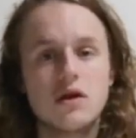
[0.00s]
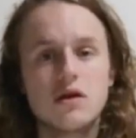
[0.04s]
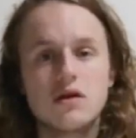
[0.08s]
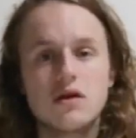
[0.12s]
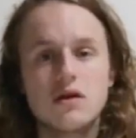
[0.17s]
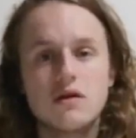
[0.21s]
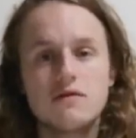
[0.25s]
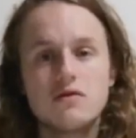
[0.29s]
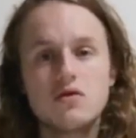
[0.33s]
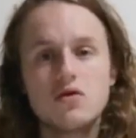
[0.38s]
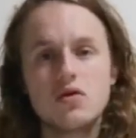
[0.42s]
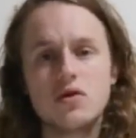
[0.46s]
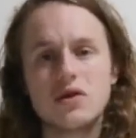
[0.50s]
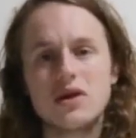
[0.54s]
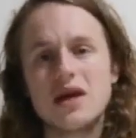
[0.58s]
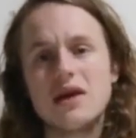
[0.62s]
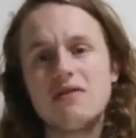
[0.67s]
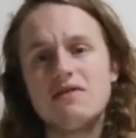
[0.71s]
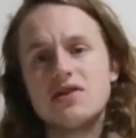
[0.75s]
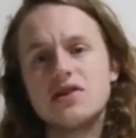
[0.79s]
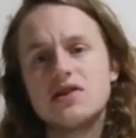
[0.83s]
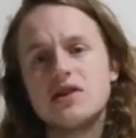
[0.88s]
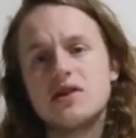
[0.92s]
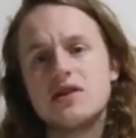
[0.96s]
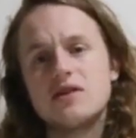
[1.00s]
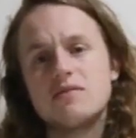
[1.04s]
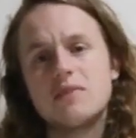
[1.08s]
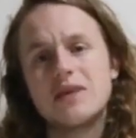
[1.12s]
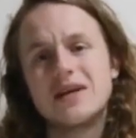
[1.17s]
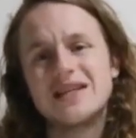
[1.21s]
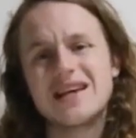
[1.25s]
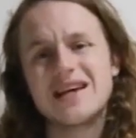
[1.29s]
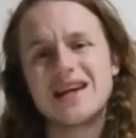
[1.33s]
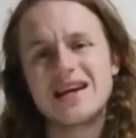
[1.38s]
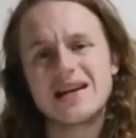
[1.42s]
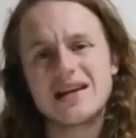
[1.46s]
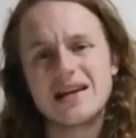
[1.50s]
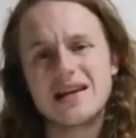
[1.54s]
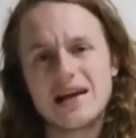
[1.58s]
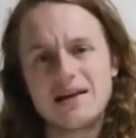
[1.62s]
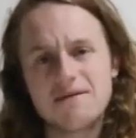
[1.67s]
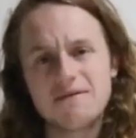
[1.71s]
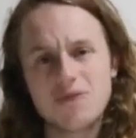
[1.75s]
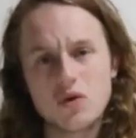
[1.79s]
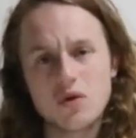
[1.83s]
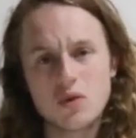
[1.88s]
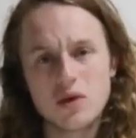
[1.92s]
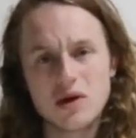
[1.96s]
So, of course, ever since my dad
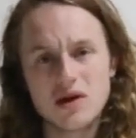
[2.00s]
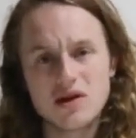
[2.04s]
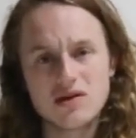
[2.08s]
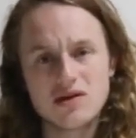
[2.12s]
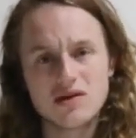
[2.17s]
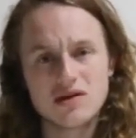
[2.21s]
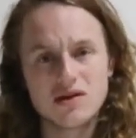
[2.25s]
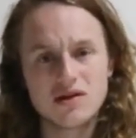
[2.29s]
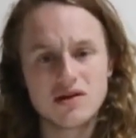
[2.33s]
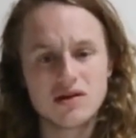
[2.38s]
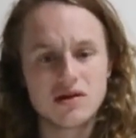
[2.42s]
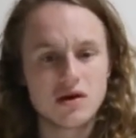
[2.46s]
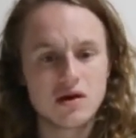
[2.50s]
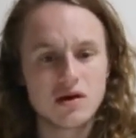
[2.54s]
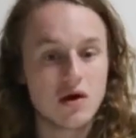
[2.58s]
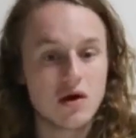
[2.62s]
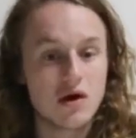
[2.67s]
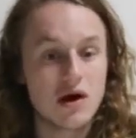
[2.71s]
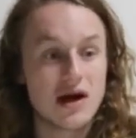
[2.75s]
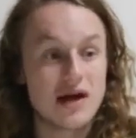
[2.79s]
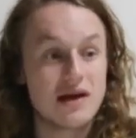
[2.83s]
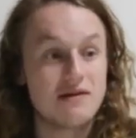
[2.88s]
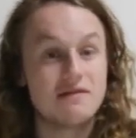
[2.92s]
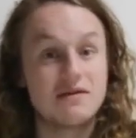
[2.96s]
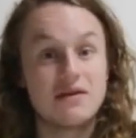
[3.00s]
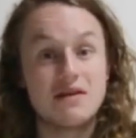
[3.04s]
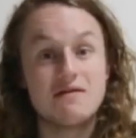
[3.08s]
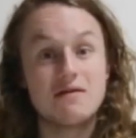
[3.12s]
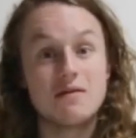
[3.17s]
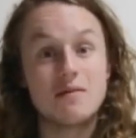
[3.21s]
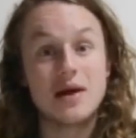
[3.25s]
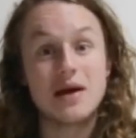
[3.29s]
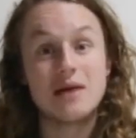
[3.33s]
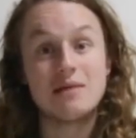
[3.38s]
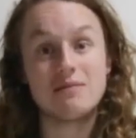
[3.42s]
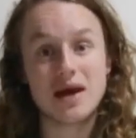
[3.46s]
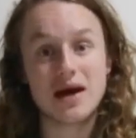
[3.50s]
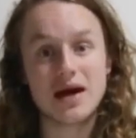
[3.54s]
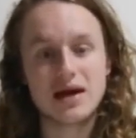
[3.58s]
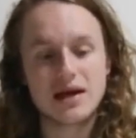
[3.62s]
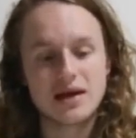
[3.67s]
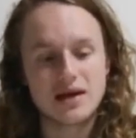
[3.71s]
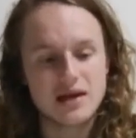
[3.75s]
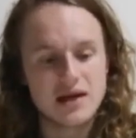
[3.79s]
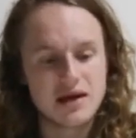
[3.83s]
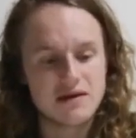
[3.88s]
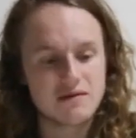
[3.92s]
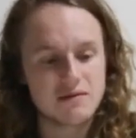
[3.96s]
left the Witnesses, I have never been
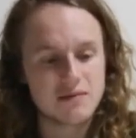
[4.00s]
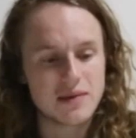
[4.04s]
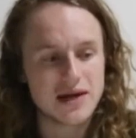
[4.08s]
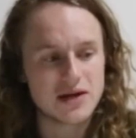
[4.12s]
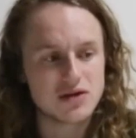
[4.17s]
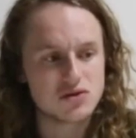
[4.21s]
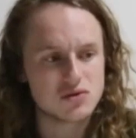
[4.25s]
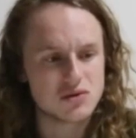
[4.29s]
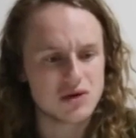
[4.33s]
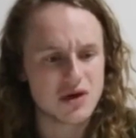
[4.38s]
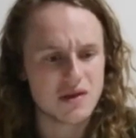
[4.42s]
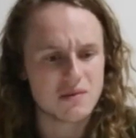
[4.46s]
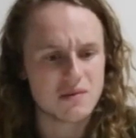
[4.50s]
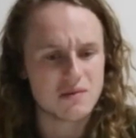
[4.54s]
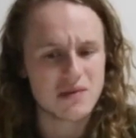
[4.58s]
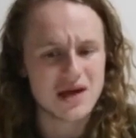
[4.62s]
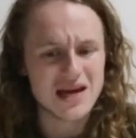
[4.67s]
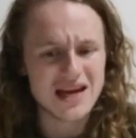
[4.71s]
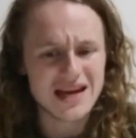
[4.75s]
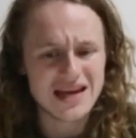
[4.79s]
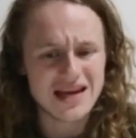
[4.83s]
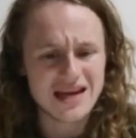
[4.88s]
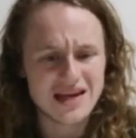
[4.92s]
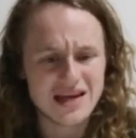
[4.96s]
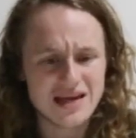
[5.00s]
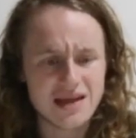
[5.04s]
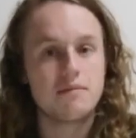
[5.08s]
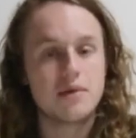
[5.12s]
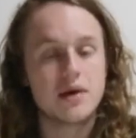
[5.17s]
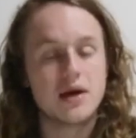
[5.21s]
back, never been to another meeting.